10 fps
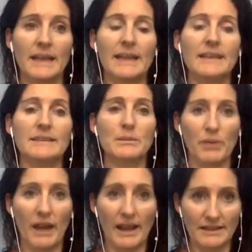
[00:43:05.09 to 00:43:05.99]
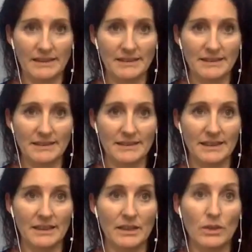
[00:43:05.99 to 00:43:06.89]
It is a practice.
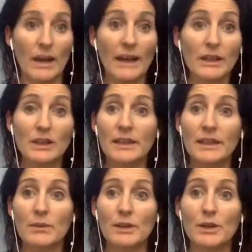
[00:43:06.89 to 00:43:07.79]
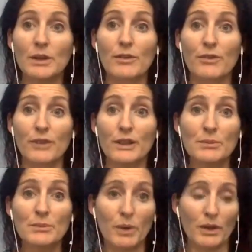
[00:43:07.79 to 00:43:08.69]
You actually, when you were
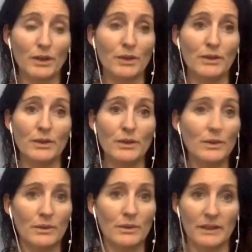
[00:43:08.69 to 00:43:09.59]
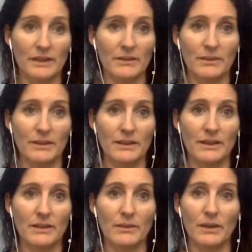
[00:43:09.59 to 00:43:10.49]
first born, you knew what,
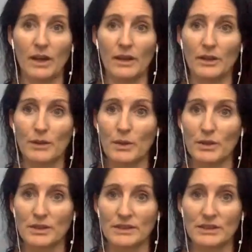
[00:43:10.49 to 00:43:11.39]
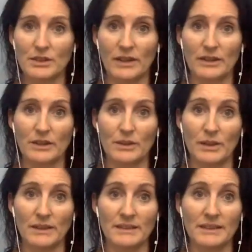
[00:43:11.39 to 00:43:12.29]
what all your emotions and your energy
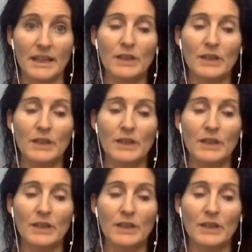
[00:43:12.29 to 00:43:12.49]
was.